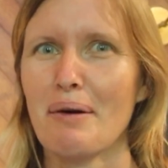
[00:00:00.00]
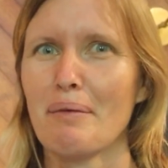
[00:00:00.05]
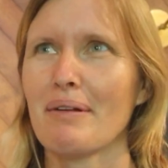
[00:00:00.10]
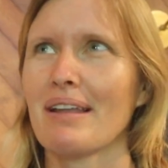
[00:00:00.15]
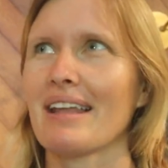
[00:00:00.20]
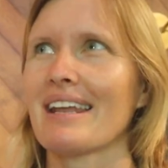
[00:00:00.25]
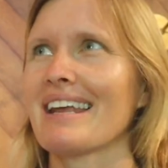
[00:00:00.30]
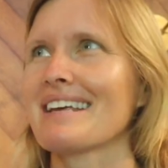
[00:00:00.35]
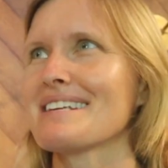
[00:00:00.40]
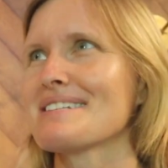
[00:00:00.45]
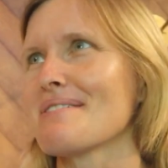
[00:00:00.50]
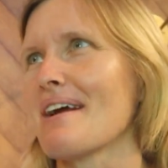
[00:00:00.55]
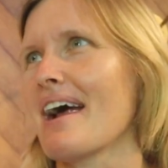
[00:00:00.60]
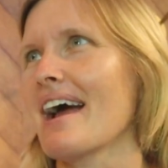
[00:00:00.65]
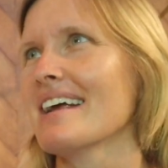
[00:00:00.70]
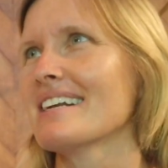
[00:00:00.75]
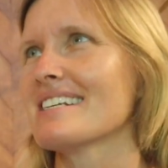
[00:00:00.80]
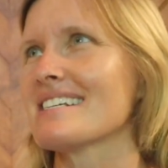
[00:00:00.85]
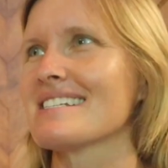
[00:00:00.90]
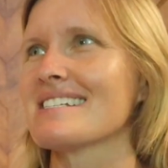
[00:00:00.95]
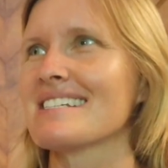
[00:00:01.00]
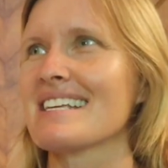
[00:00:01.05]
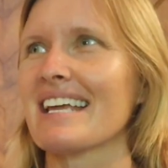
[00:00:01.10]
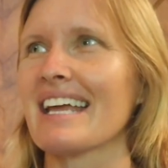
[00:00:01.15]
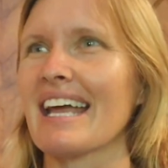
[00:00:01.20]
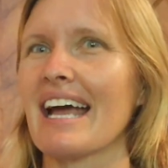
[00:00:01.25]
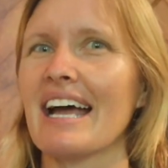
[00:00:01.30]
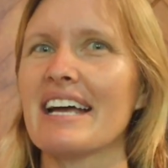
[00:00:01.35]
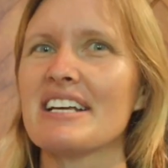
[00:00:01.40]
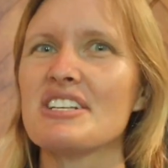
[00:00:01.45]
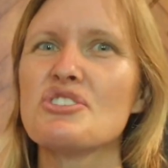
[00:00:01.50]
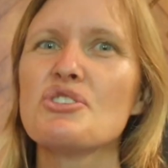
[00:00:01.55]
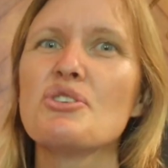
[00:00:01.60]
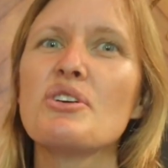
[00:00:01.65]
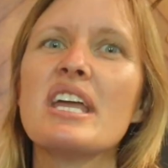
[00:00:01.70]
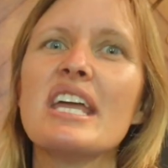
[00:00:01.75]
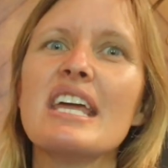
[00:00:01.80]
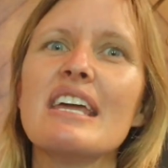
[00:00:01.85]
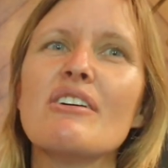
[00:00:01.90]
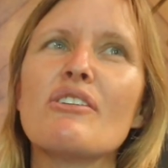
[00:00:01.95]
Well, it is, right? Just in case
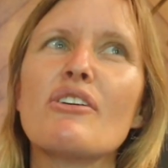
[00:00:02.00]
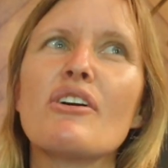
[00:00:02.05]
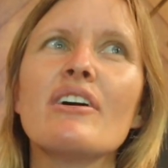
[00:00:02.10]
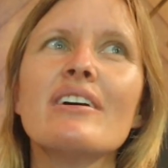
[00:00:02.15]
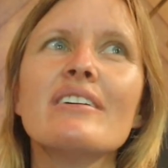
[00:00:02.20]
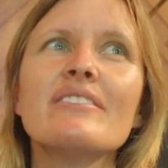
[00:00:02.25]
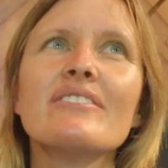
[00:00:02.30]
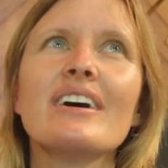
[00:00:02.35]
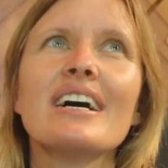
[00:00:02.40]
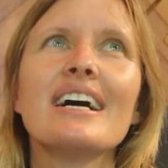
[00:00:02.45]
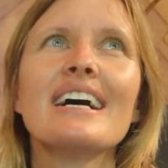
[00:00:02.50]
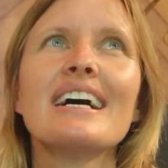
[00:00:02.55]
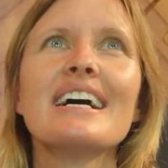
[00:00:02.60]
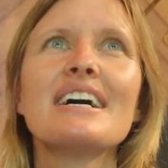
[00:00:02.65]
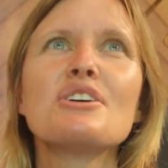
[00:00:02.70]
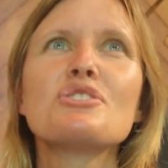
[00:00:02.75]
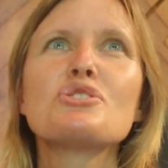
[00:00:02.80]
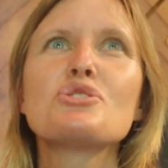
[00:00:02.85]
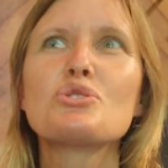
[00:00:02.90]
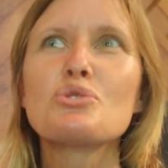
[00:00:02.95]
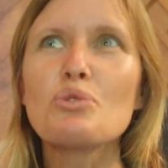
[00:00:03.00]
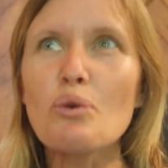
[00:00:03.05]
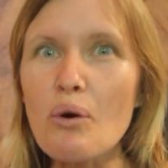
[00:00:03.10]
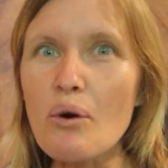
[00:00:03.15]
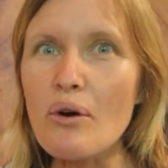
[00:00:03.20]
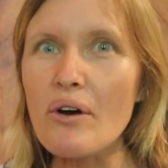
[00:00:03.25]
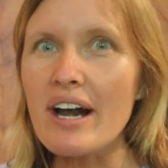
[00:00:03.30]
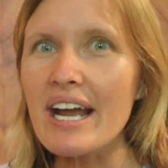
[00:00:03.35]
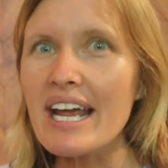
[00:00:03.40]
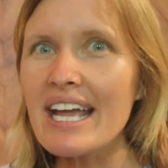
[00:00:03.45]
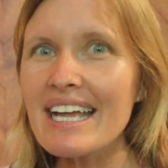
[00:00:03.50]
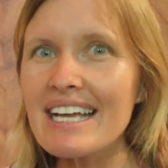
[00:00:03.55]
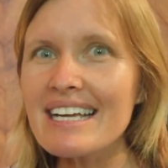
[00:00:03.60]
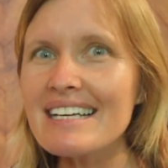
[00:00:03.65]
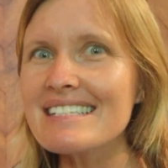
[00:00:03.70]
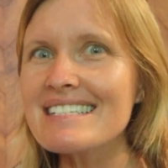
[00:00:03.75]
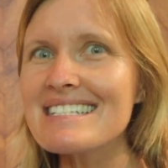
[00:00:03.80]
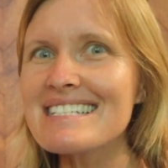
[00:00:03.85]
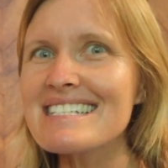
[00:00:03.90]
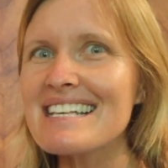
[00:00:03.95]
you hear of
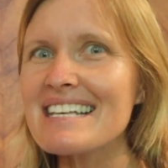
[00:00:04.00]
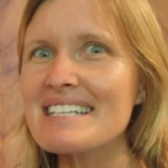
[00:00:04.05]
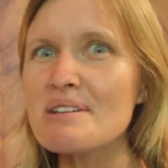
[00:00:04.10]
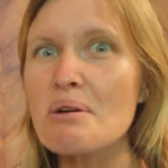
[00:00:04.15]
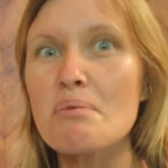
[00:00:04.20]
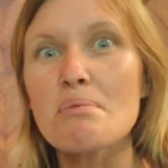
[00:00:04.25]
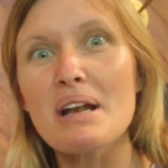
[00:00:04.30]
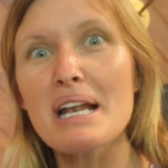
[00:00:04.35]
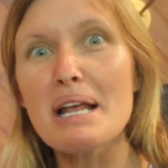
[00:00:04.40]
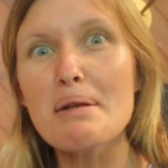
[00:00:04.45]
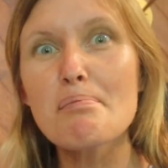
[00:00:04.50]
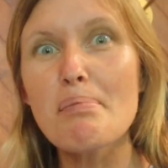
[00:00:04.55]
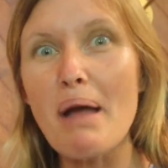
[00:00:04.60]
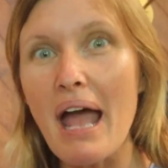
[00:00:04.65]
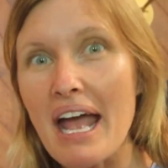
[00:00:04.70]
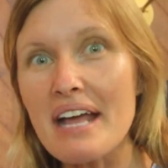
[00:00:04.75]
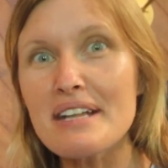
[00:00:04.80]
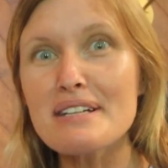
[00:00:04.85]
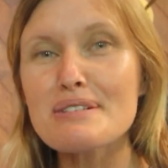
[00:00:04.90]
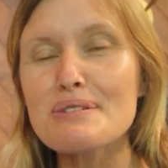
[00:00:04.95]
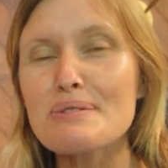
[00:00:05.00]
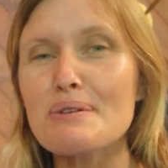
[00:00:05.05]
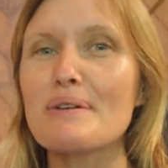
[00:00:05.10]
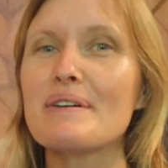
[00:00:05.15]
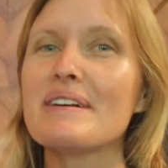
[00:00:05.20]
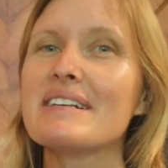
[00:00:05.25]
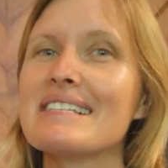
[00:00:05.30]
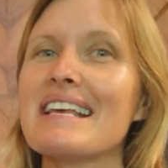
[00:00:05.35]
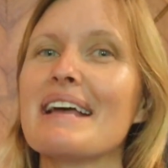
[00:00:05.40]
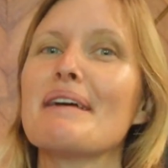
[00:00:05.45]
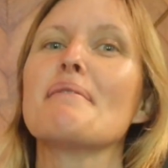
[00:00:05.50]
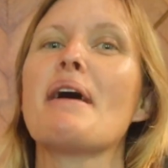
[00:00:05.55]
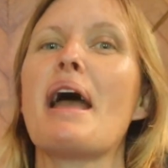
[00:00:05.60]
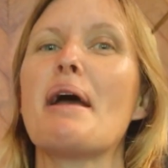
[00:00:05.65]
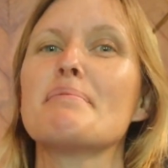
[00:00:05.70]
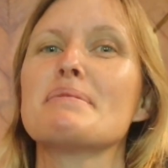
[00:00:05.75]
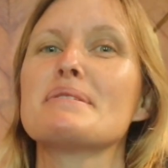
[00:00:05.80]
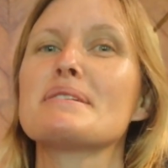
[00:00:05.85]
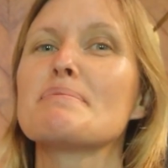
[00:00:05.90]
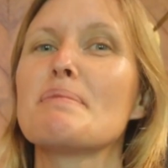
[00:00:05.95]
stories, some really bad stories that
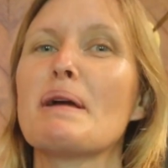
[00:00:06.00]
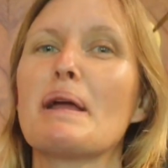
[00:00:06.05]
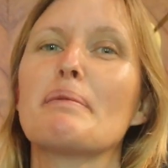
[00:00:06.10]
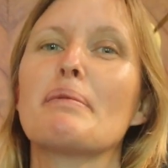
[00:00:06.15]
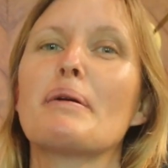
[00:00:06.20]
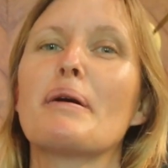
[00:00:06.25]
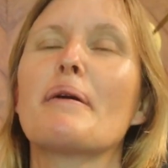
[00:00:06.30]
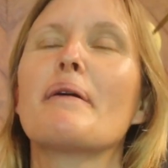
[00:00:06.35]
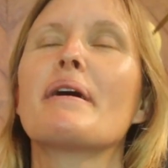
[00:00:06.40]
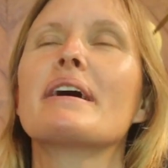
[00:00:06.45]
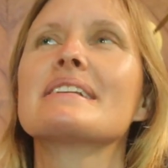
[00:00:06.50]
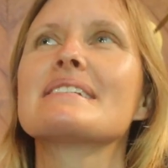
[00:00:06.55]
happen to people.